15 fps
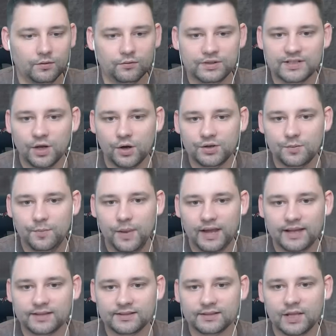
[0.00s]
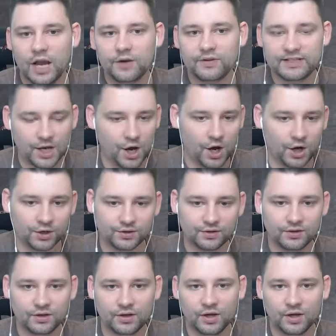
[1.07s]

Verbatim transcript: Return to base. I returned.